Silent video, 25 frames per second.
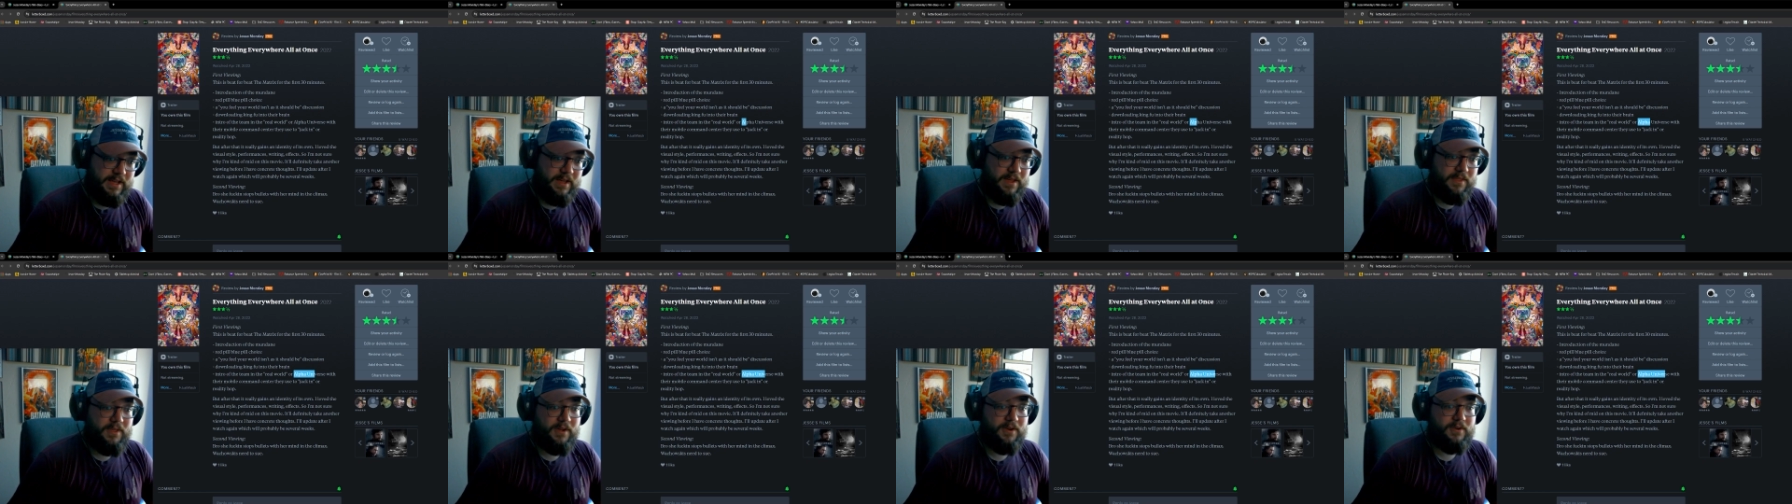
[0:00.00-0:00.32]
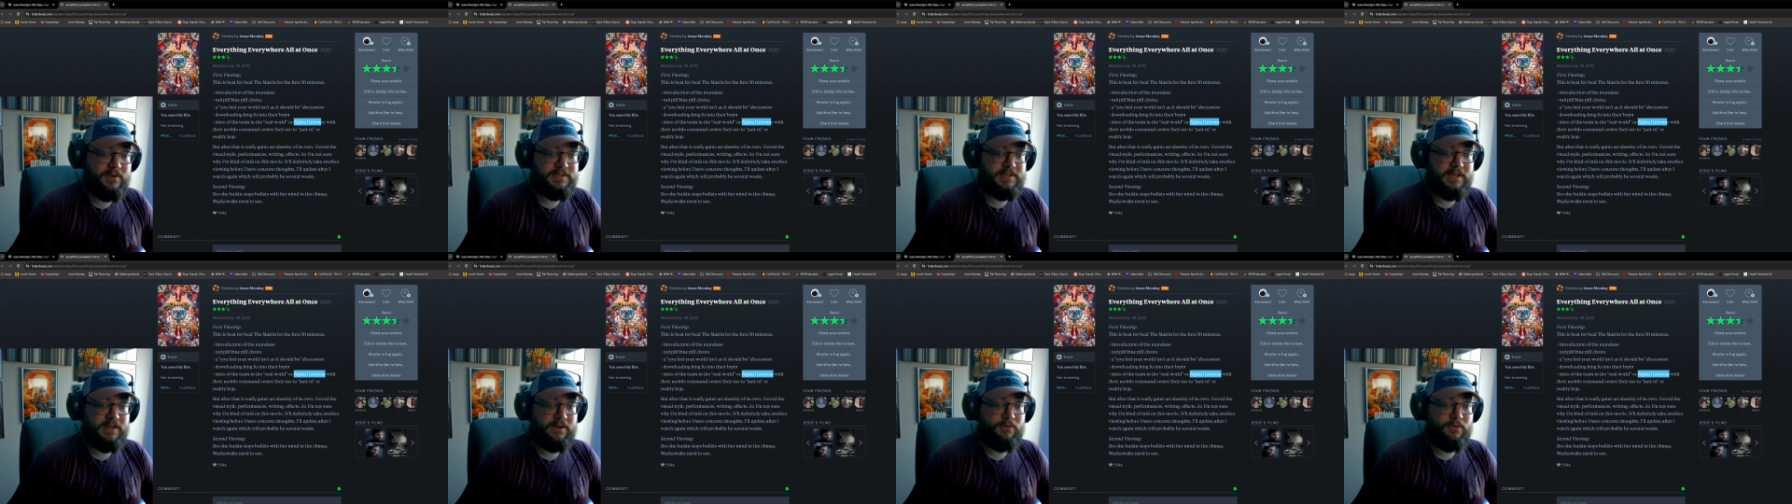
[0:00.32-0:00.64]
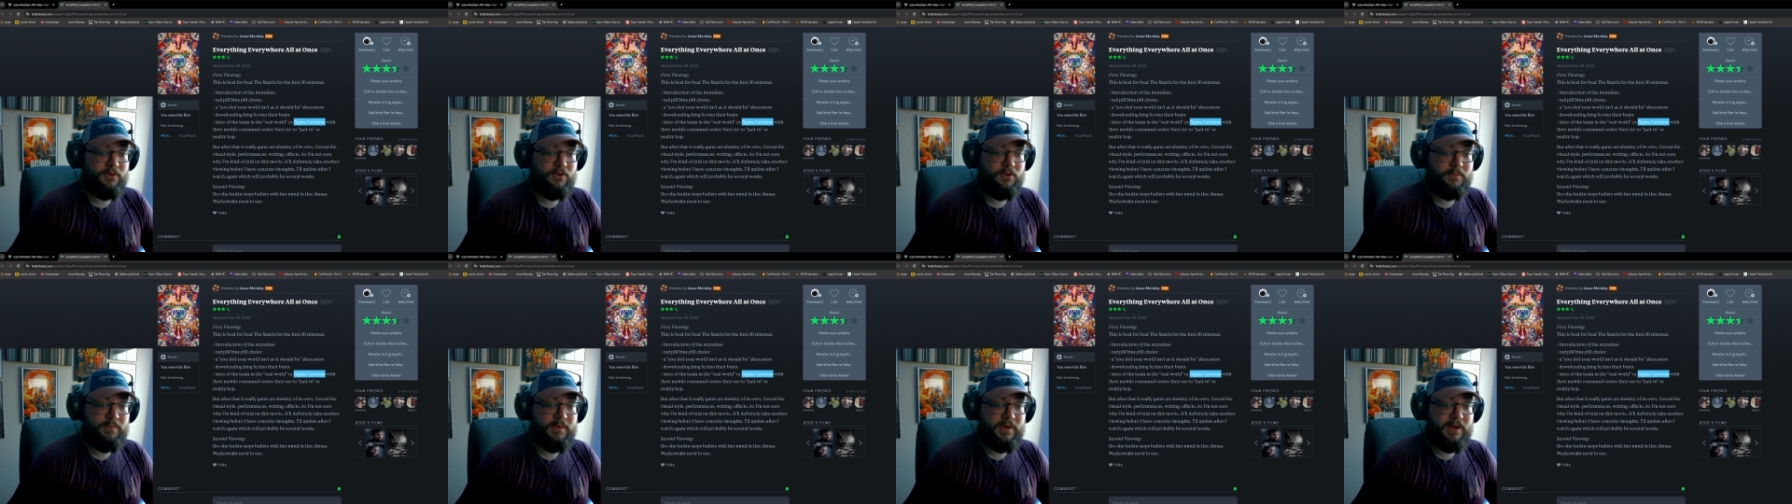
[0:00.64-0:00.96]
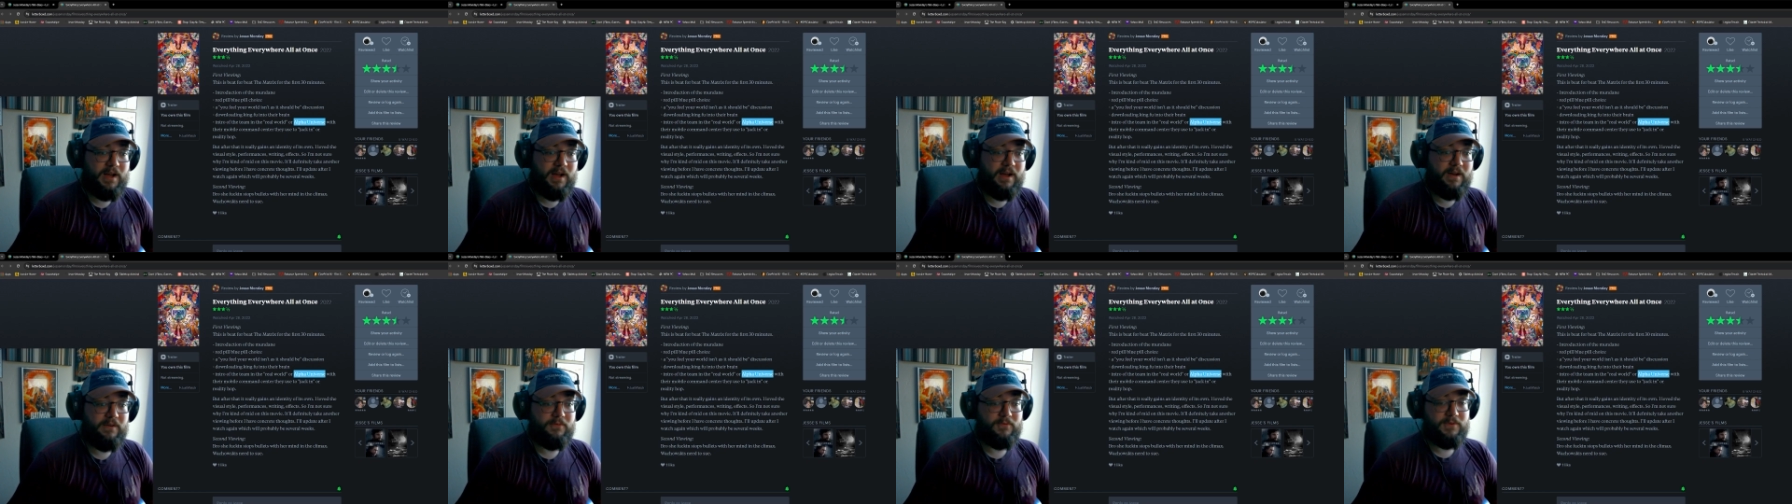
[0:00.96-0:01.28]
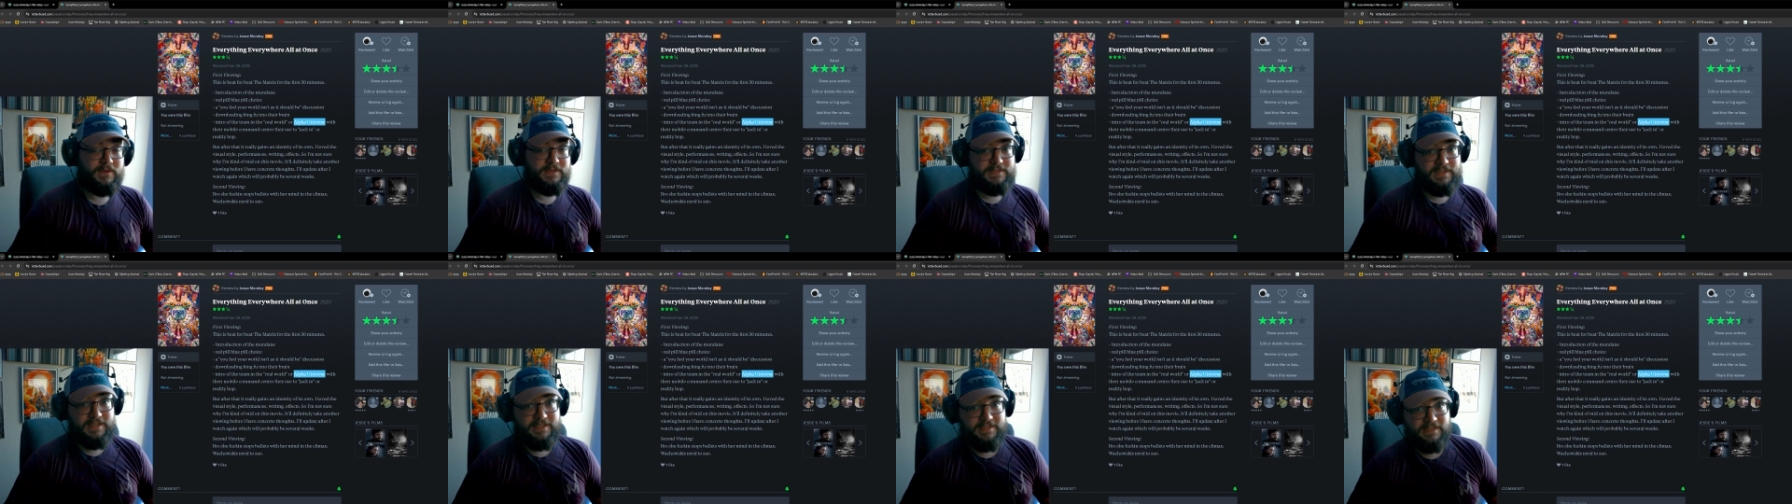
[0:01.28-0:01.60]
there is a group of
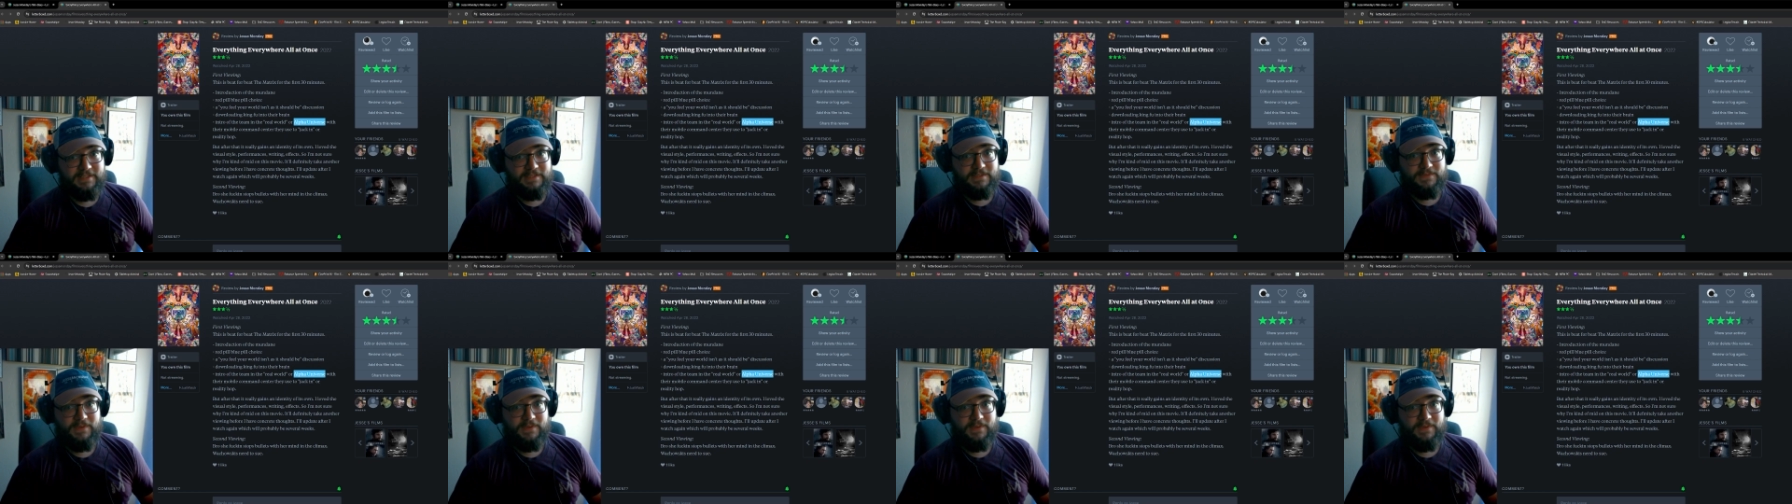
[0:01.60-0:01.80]
resistance